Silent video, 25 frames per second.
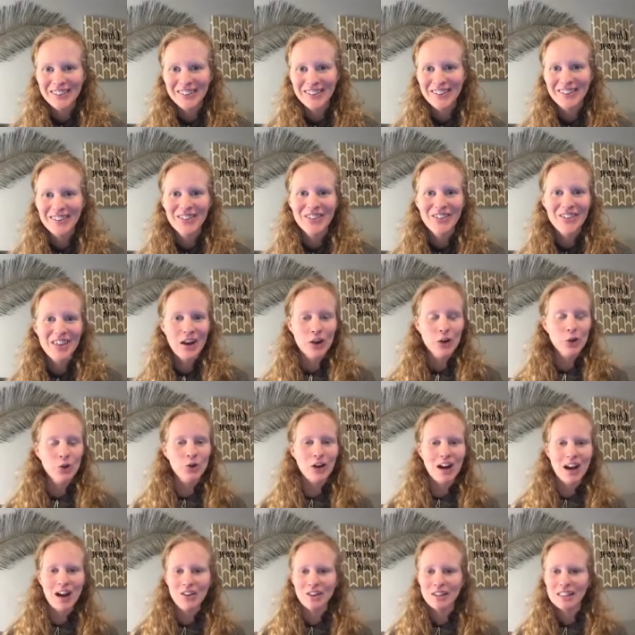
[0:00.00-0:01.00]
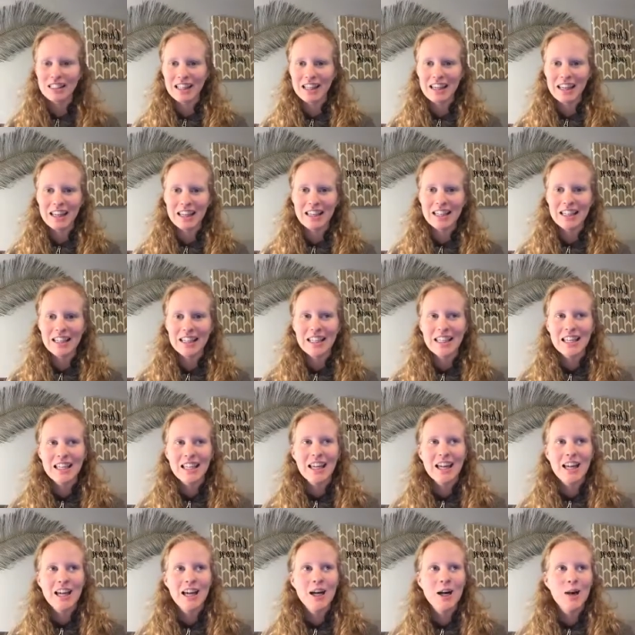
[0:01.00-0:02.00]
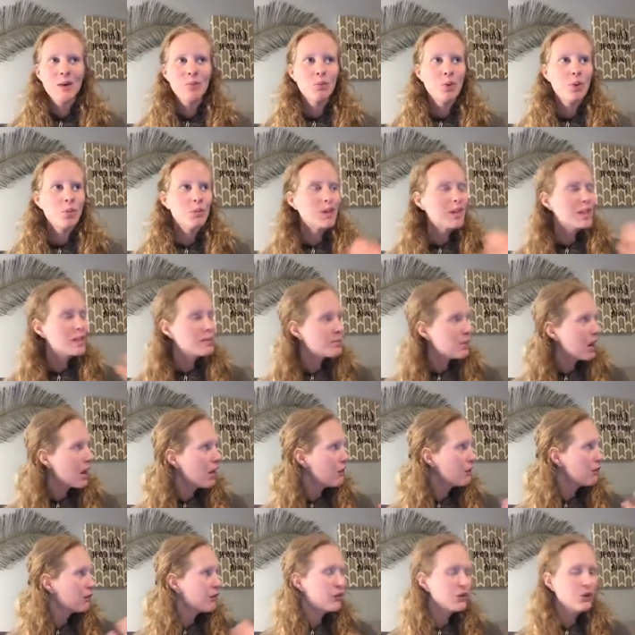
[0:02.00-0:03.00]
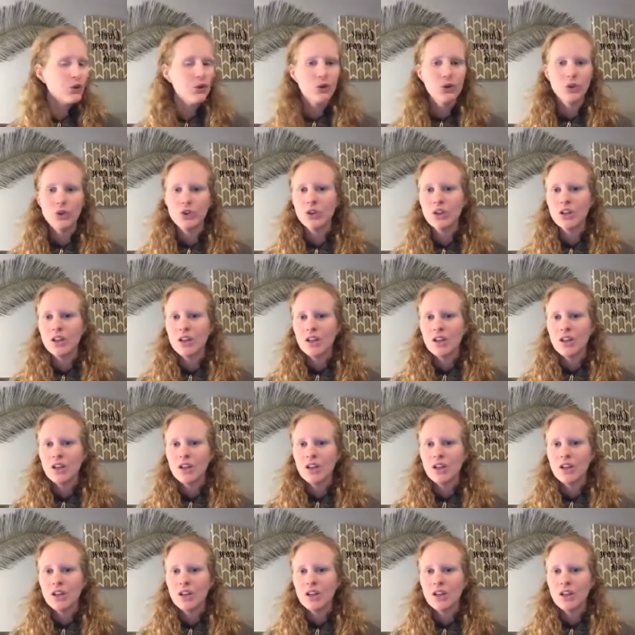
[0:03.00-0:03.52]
That growling, when we smell food,